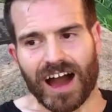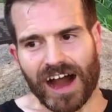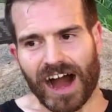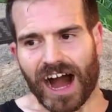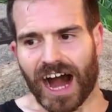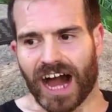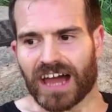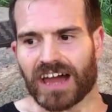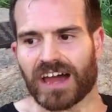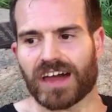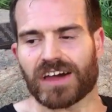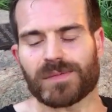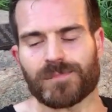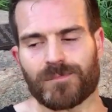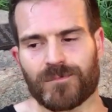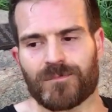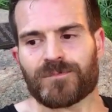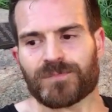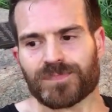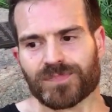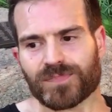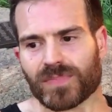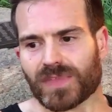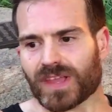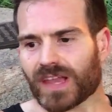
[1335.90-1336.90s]
You're
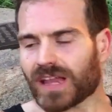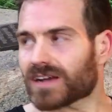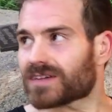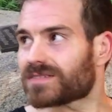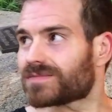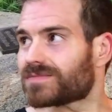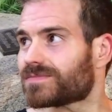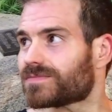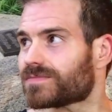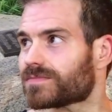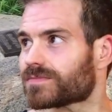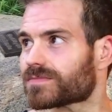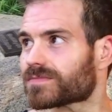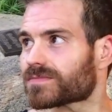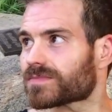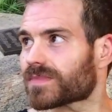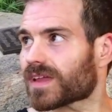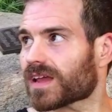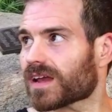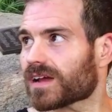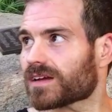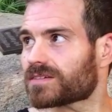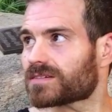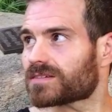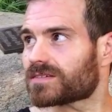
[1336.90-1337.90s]
never doing another
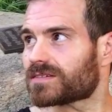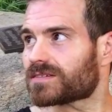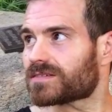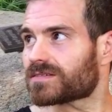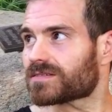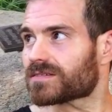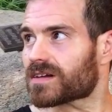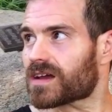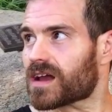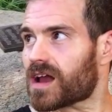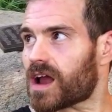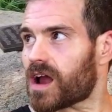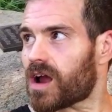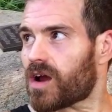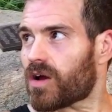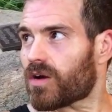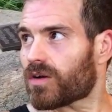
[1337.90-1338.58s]
FKT again.